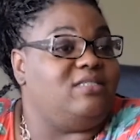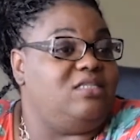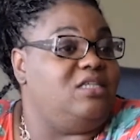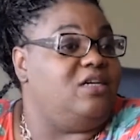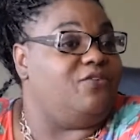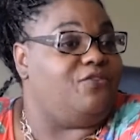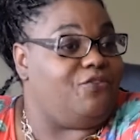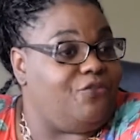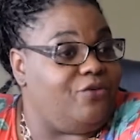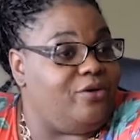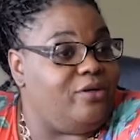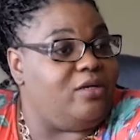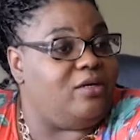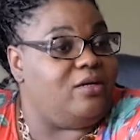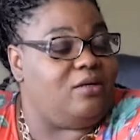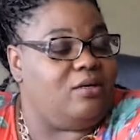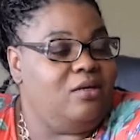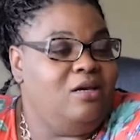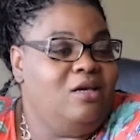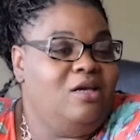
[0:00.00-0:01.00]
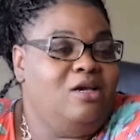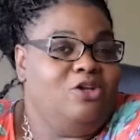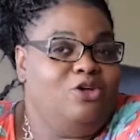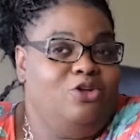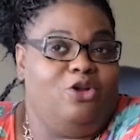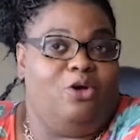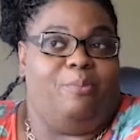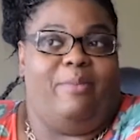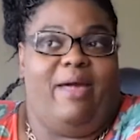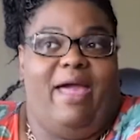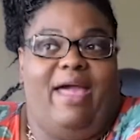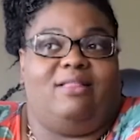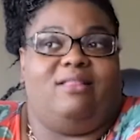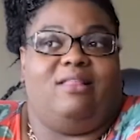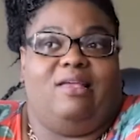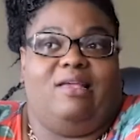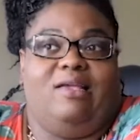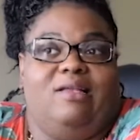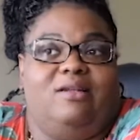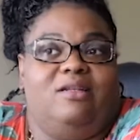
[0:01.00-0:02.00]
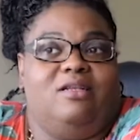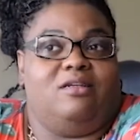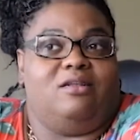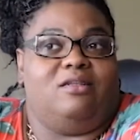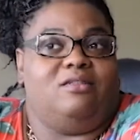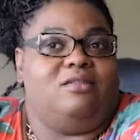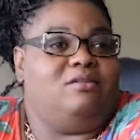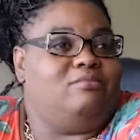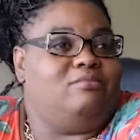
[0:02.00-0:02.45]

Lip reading: differently. You know, back then